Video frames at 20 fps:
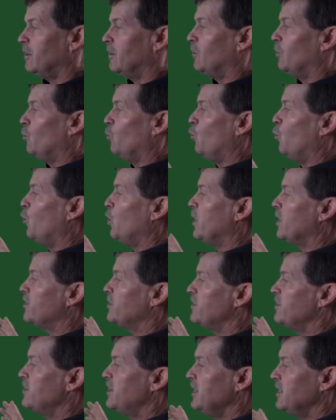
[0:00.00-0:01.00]
with
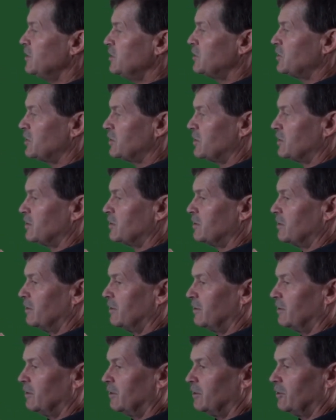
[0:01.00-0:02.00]
this
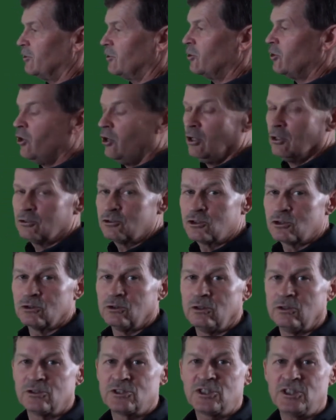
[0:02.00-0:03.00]

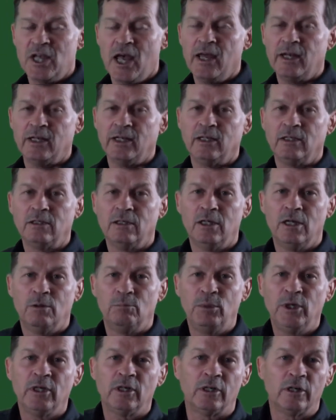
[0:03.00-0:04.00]
cultural setting
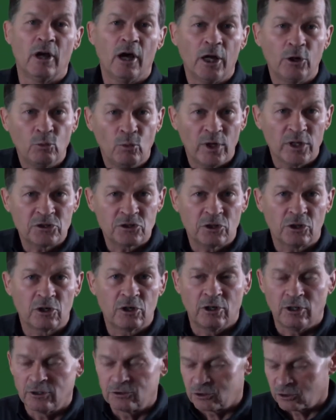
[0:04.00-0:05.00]
being a non-Western
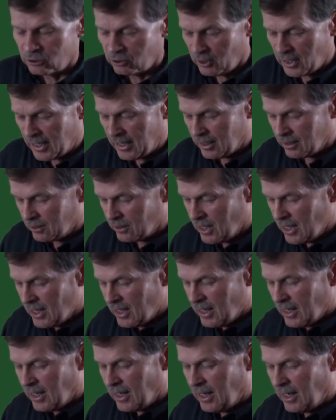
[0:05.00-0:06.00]
cultural, and
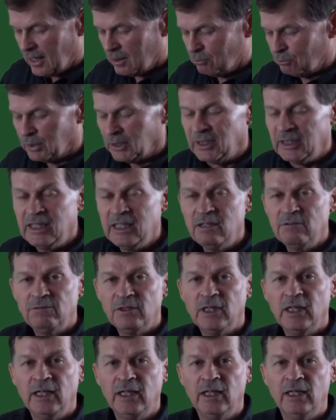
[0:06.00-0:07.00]
and
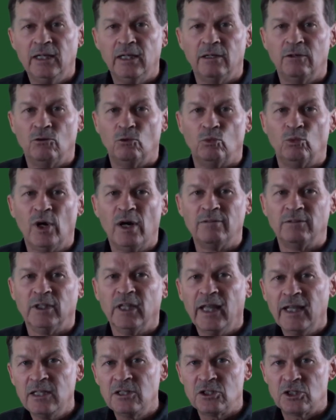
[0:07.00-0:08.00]
believing in
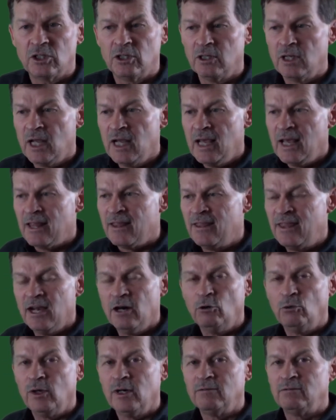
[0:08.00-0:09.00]
revelation,
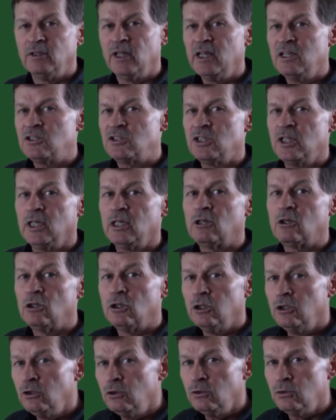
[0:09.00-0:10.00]
their revelation
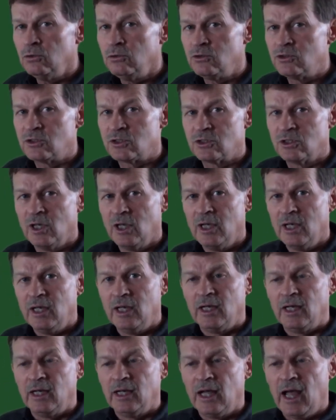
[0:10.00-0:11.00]
includes
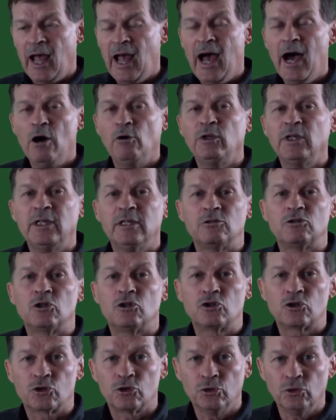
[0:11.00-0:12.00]
how to get to
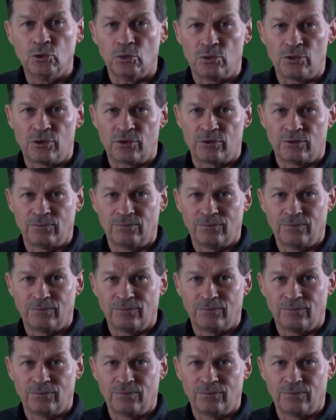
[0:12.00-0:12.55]
truth.